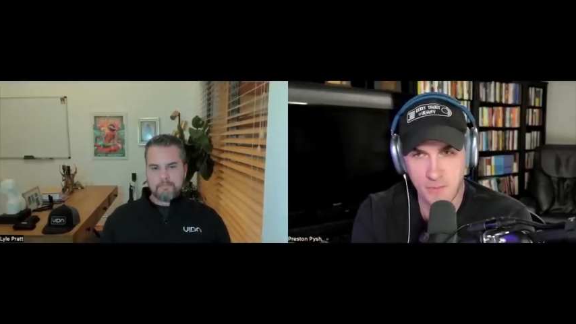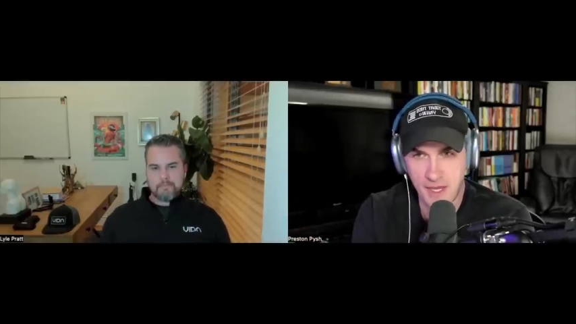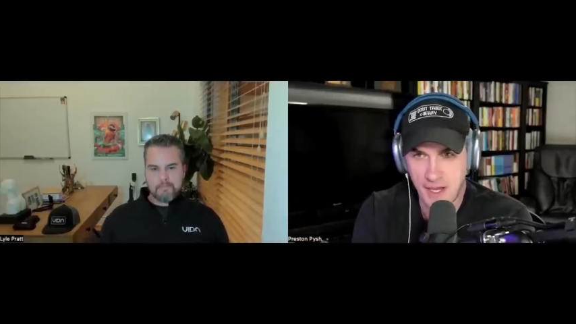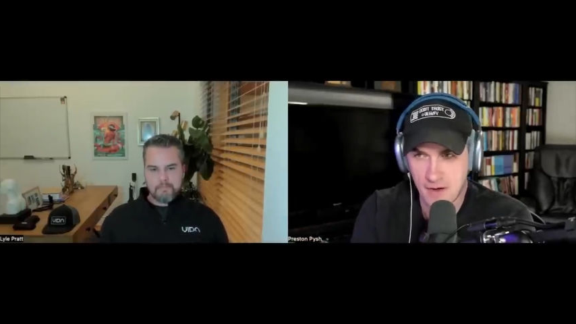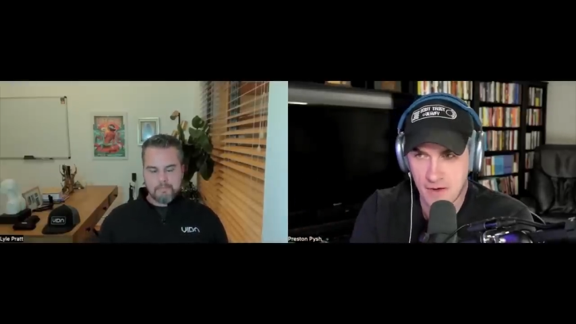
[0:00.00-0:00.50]
Speaker 1: We
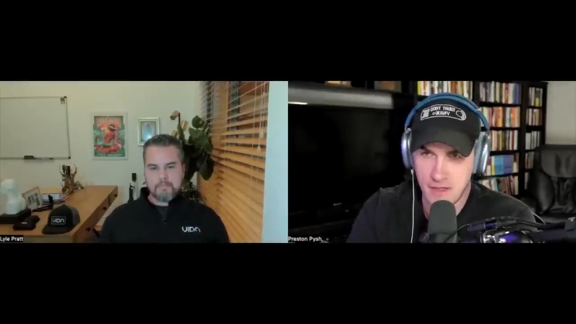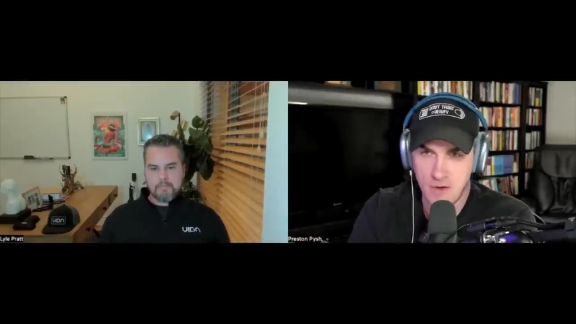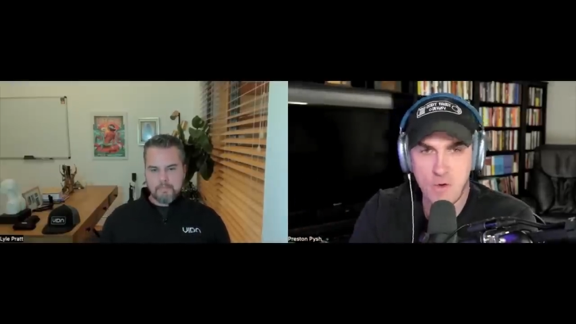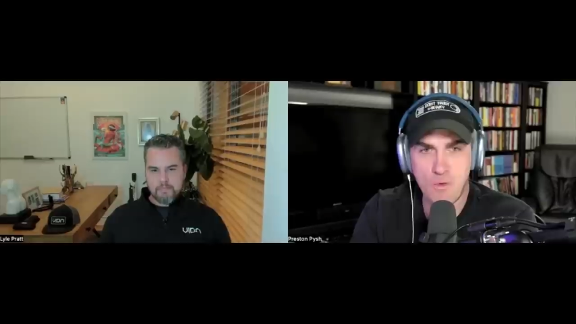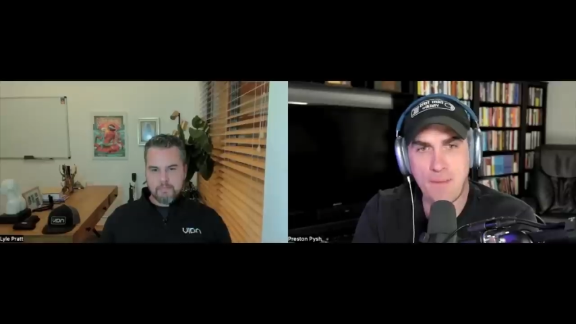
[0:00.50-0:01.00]
had a, a,
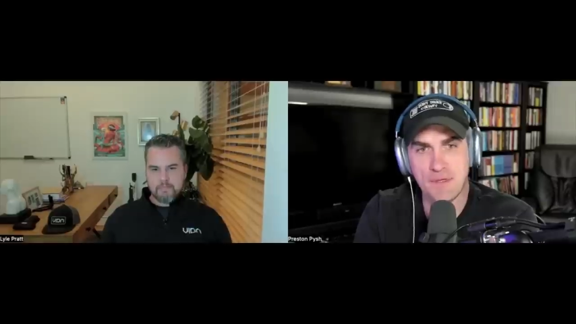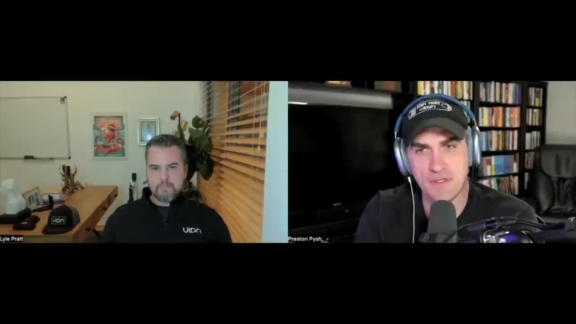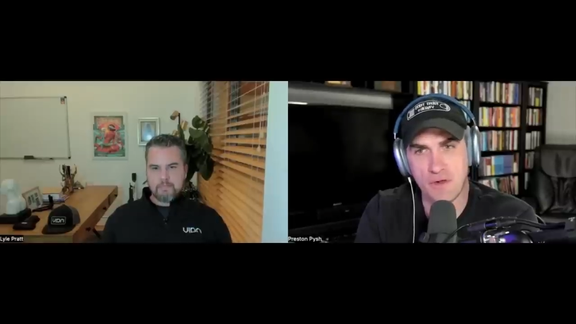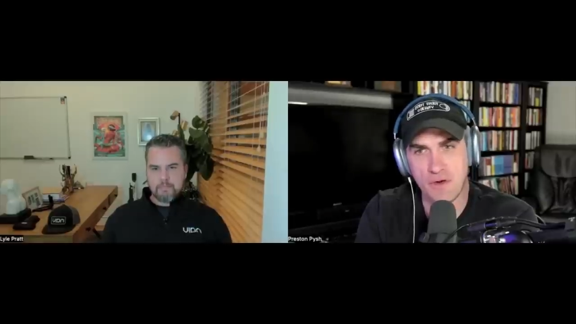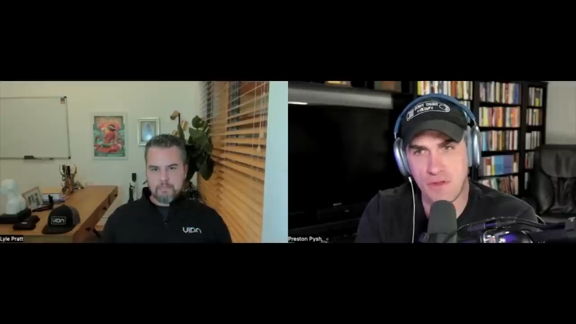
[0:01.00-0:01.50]
whole
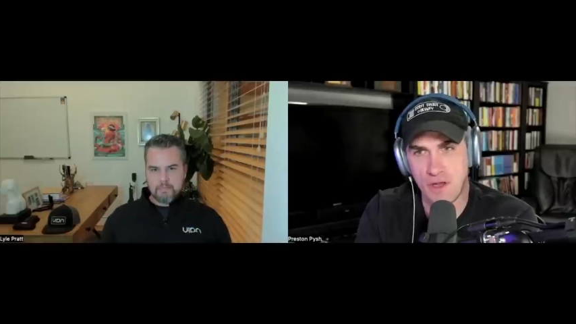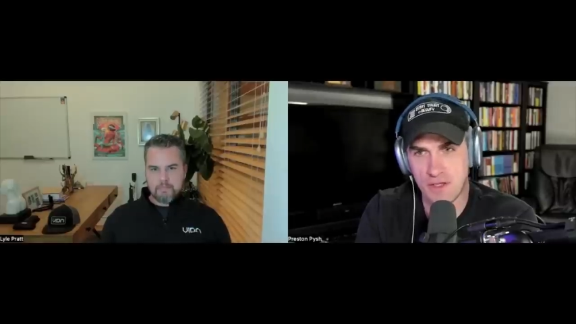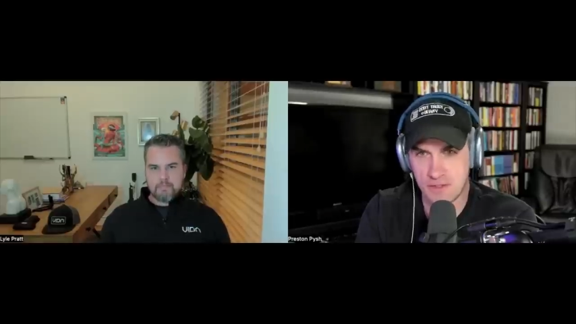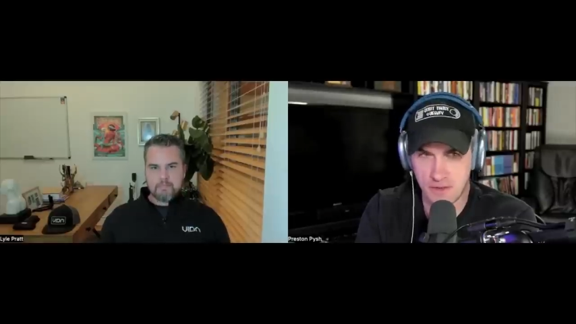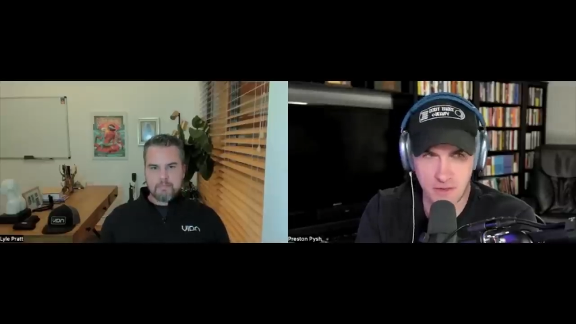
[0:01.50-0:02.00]
episode on
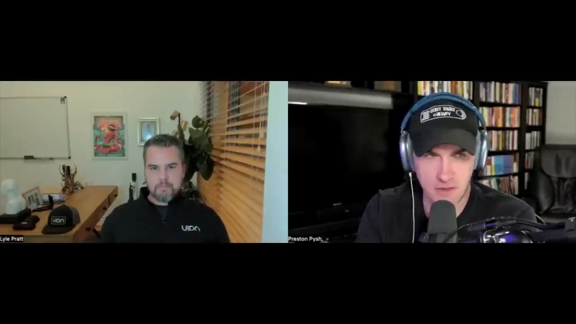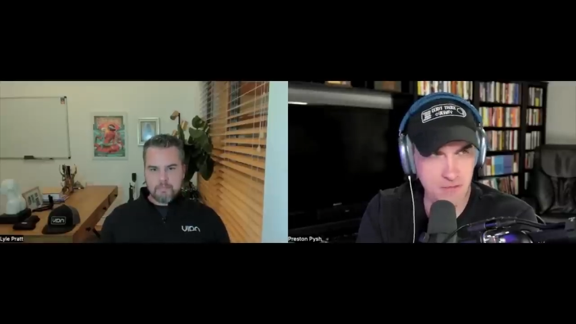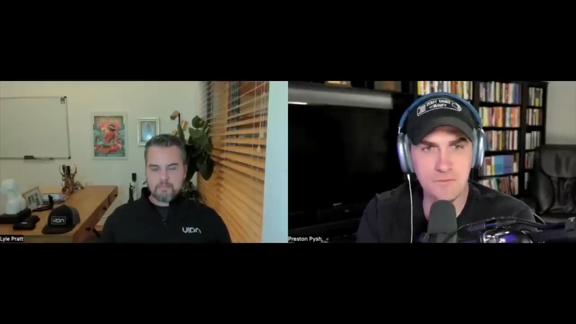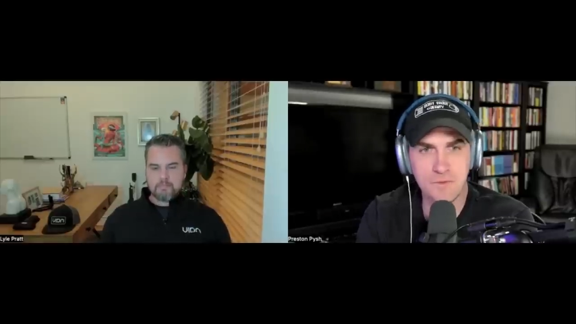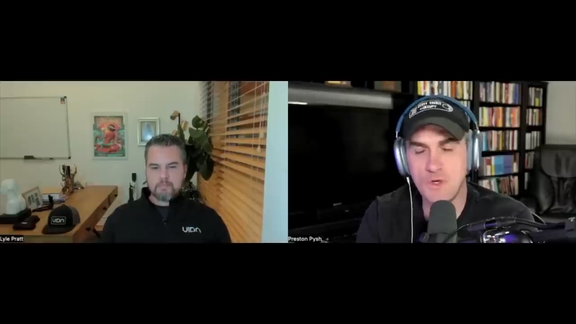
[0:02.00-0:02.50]

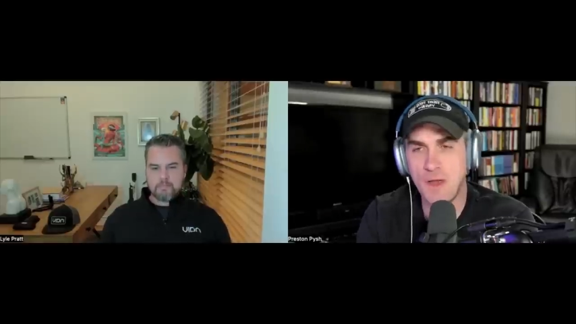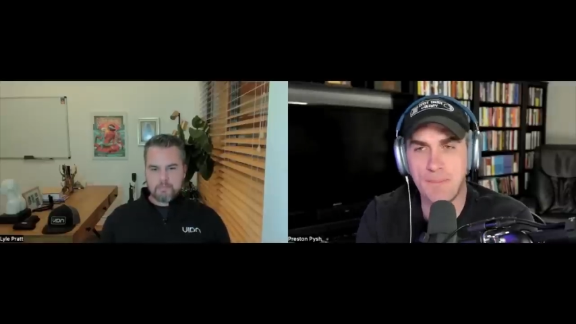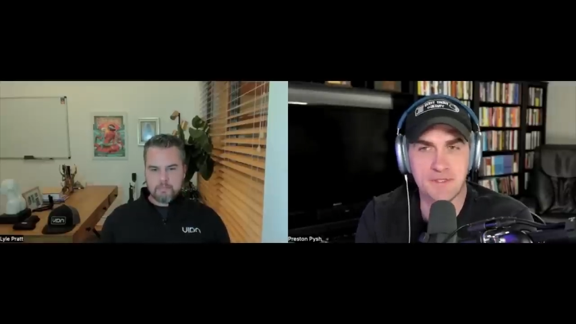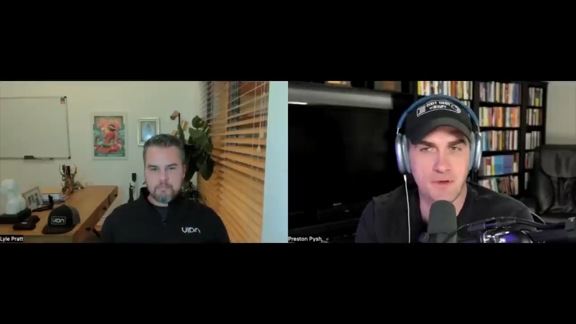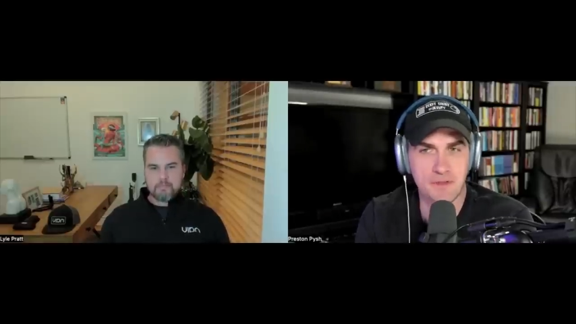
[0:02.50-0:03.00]
Nostr two
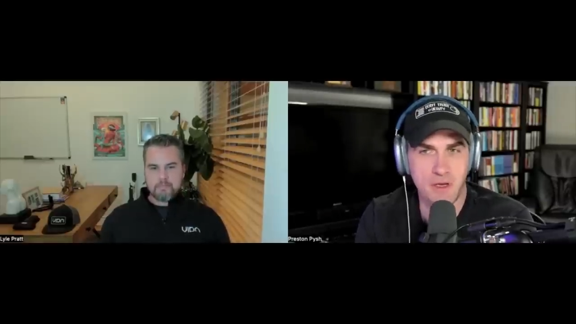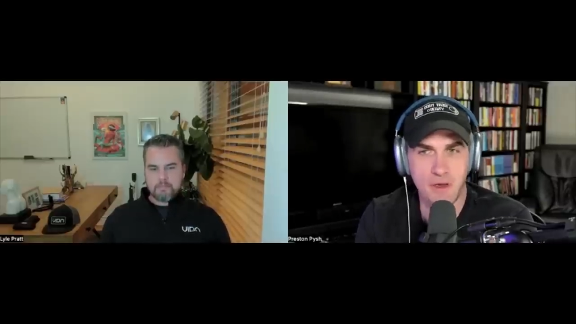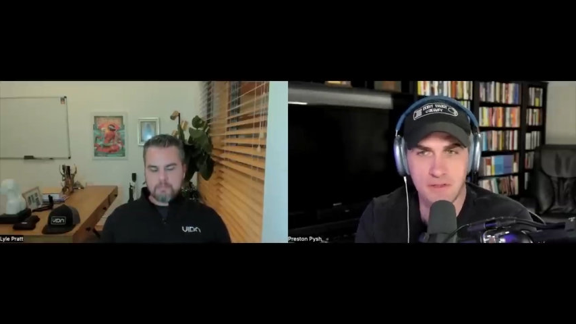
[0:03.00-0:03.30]
episodes ago.